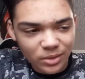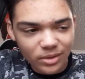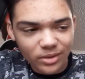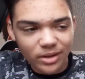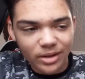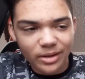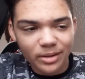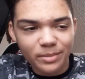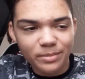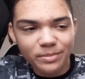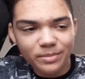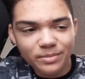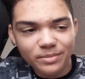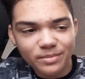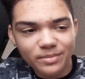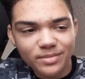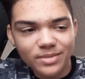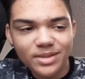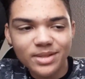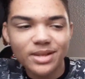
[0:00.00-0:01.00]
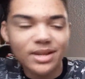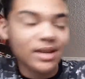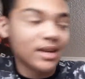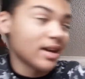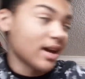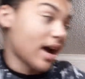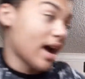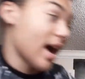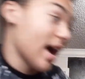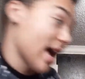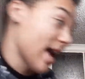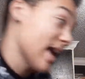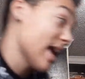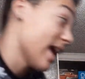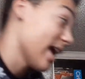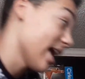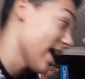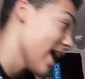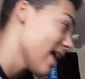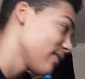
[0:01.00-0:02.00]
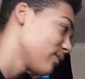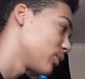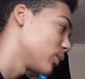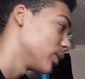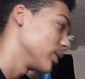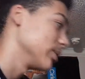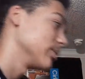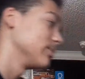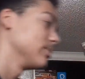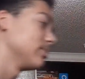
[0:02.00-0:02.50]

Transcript: Okay, I have one.